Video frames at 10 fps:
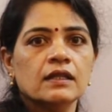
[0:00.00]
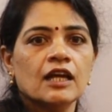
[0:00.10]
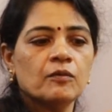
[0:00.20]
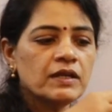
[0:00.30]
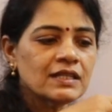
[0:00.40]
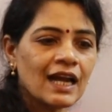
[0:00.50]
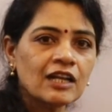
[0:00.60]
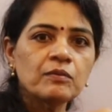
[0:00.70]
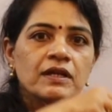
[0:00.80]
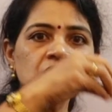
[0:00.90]
That means
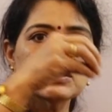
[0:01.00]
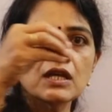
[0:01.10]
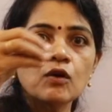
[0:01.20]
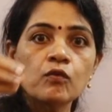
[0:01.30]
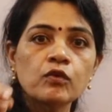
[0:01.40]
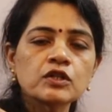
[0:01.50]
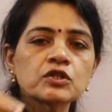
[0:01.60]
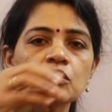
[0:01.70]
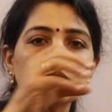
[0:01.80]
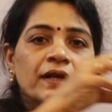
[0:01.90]
that much wood
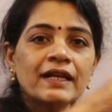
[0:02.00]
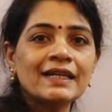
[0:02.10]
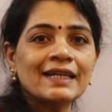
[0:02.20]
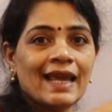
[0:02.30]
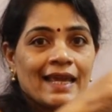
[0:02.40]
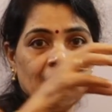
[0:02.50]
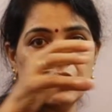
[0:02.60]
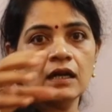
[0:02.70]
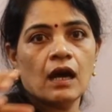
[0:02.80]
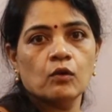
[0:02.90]
should be
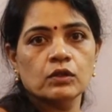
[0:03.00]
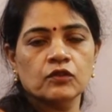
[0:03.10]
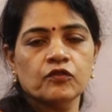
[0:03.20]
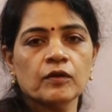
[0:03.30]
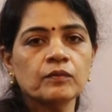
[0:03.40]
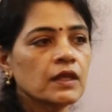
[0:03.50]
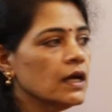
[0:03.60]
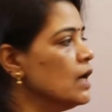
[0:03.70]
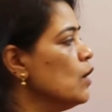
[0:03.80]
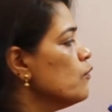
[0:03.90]
taken out from
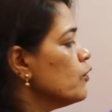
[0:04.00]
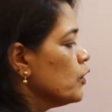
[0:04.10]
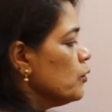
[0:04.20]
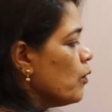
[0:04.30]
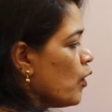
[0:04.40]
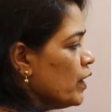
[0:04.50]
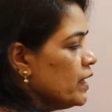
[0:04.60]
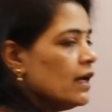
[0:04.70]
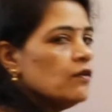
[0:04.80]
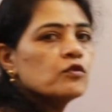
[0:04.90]
the
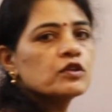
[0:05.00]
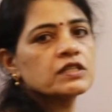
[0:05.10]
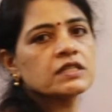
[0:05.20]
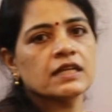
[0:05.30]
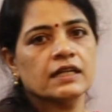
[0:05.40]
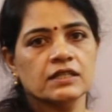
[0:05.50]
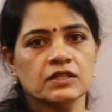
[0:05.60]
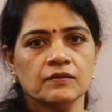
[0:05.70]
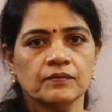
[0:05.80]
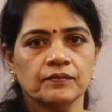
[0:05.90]
cuboidal wood stand.